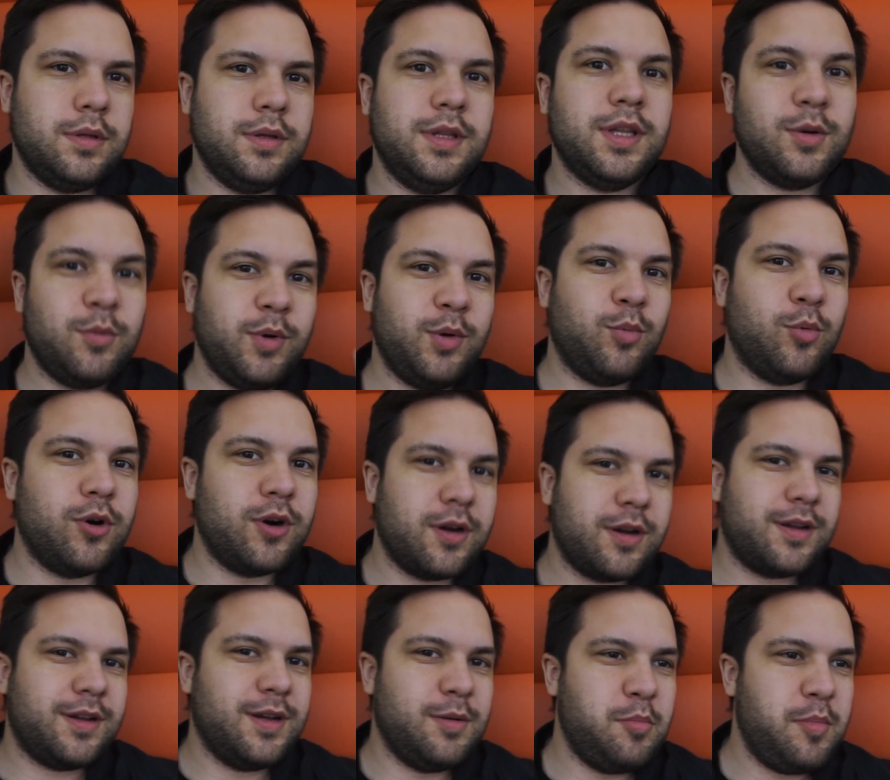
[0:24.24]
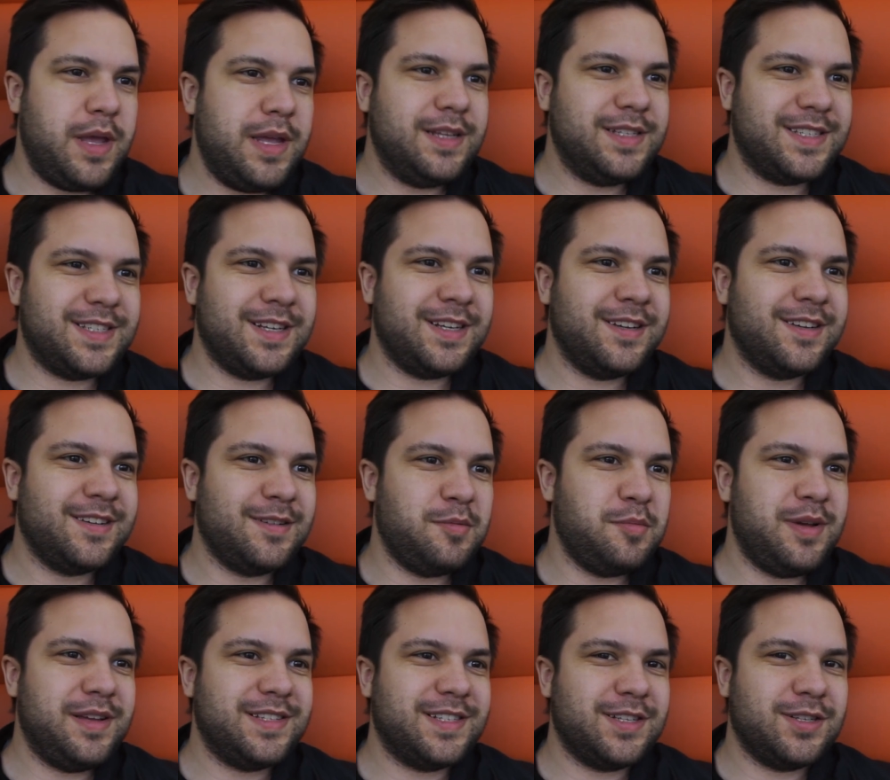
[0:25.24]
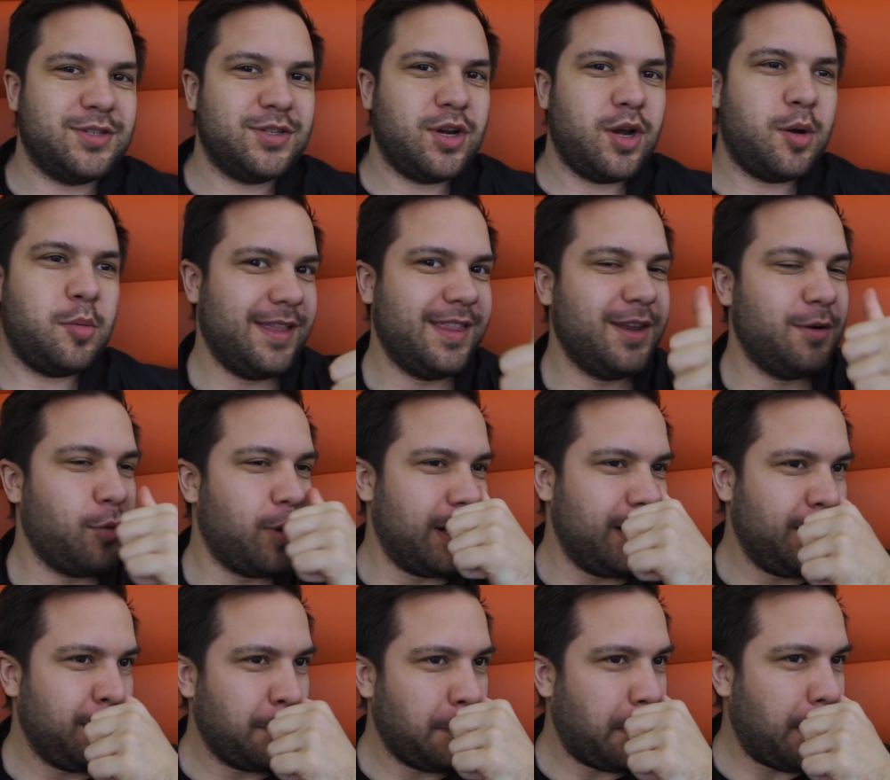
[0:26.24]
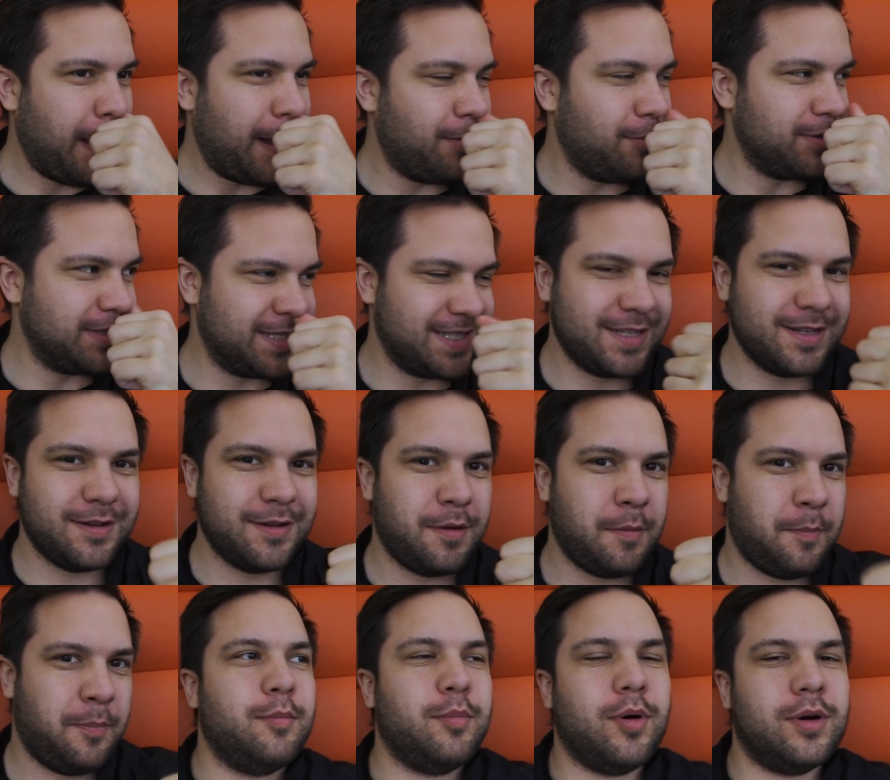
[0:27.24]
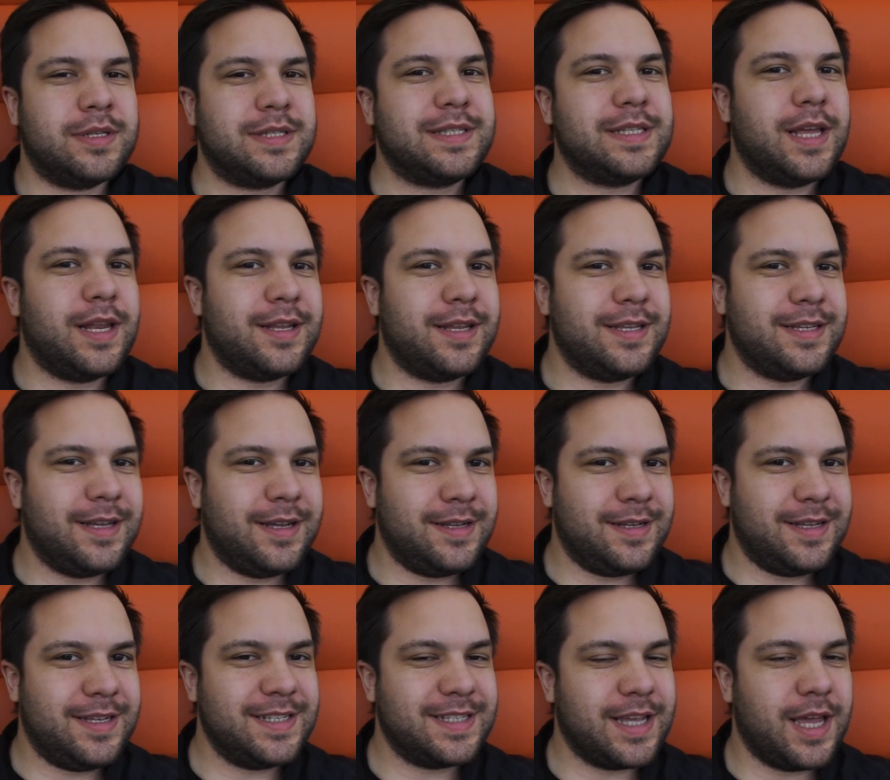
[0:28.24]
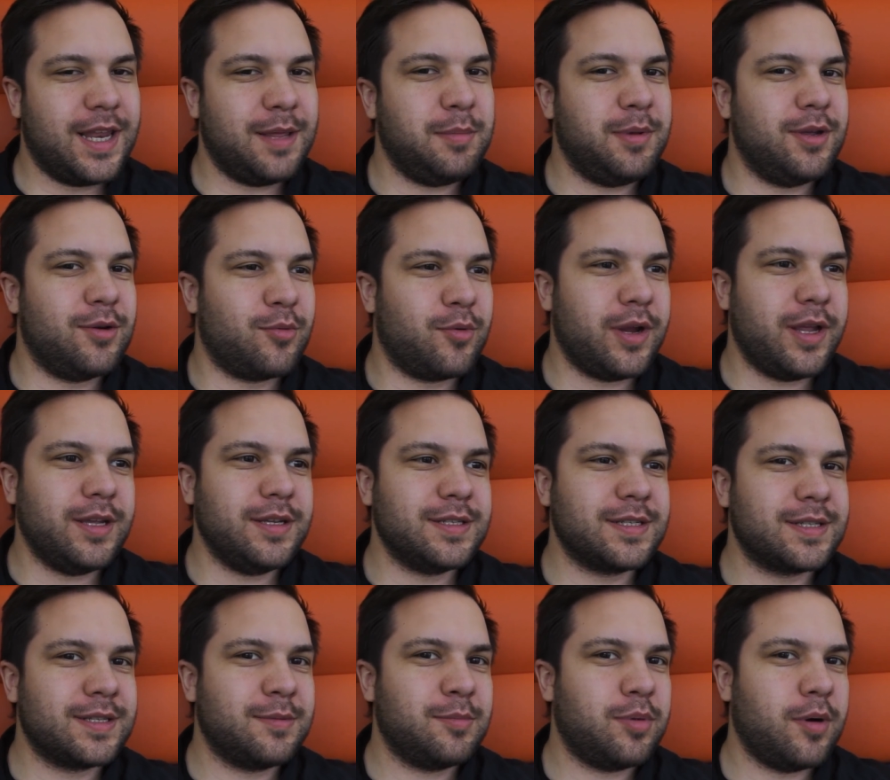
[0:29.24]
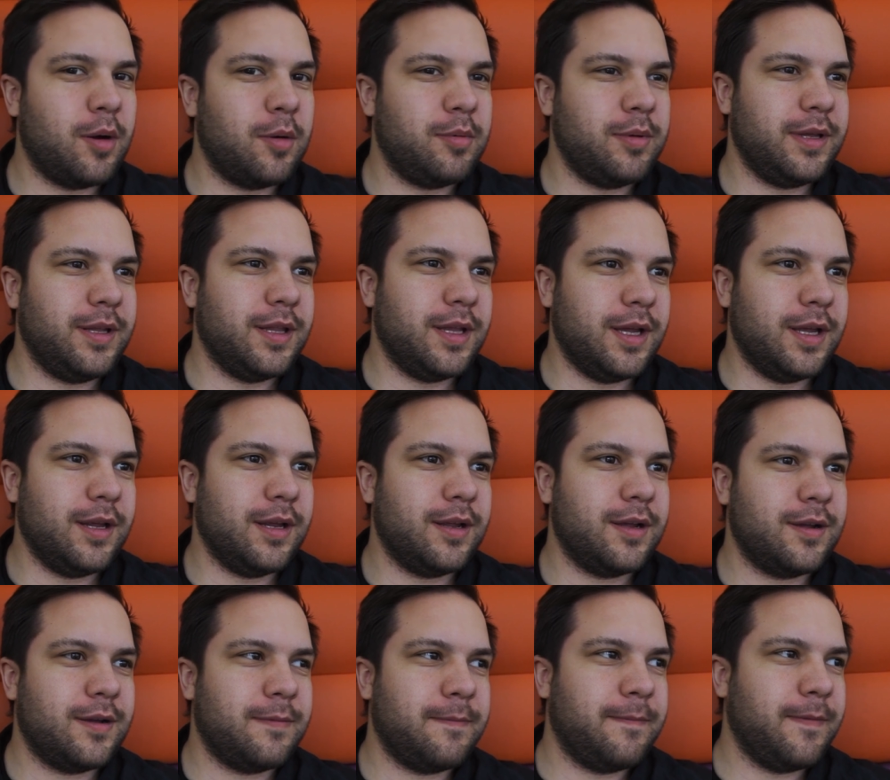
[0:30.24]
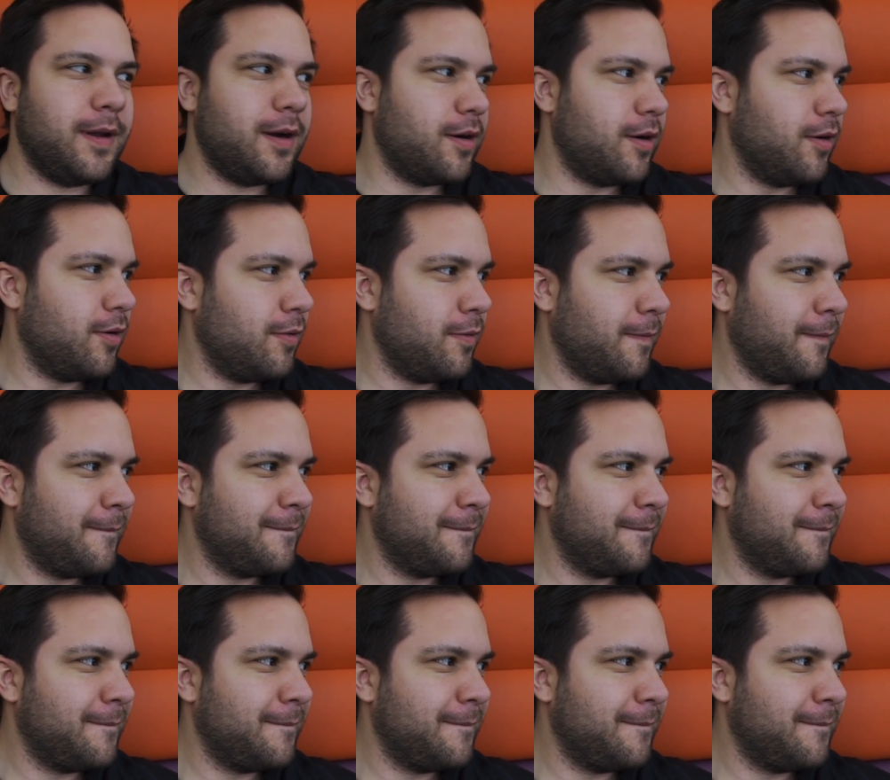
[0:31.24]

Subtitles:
Done with work, amazing job. I did well. I was, boss said he's getting me a raise, probably like, I don't know.